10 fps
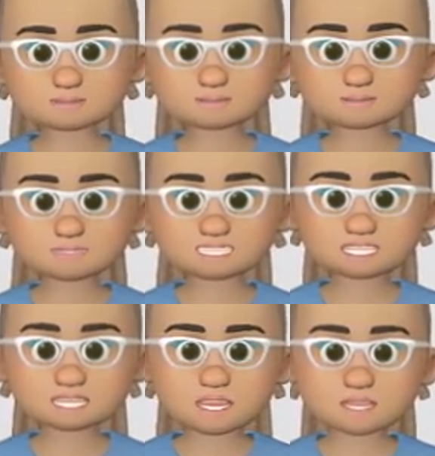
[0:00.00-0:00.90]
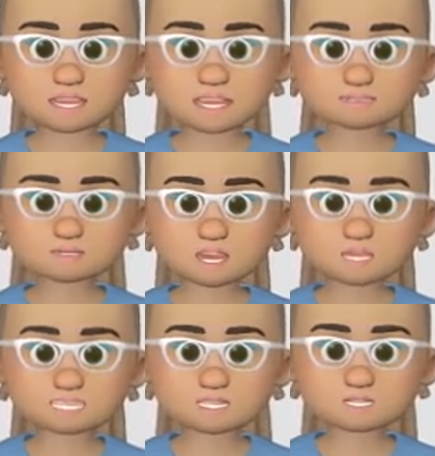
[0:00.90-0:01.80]
specifically
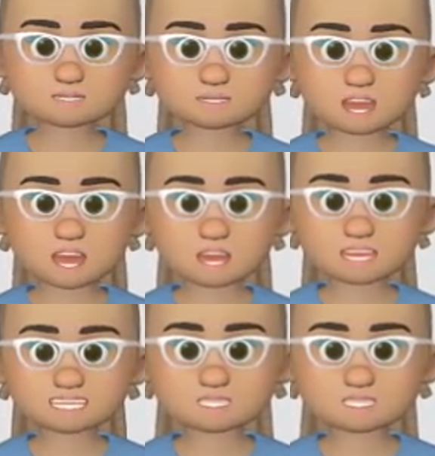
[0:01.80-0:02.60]
amino acids.